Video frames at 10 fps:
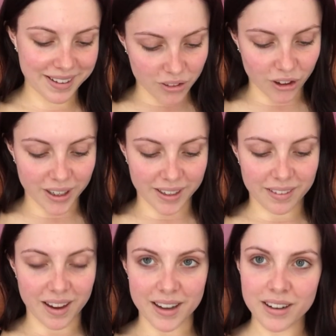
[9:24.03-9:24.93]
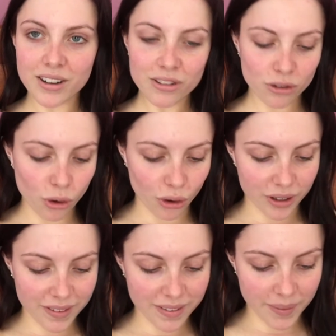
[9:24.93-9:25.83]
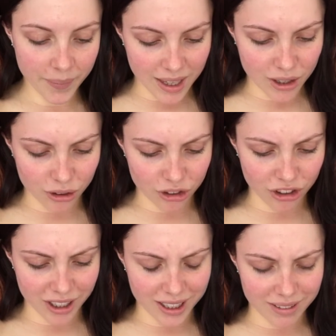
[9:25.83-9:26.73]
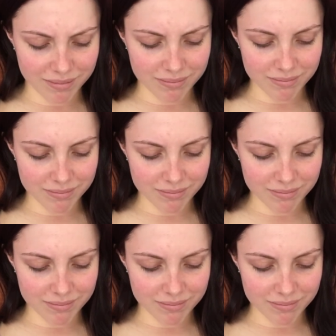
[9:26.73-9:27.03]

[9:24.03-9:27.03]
Zodiac sign, Taurus. He or she?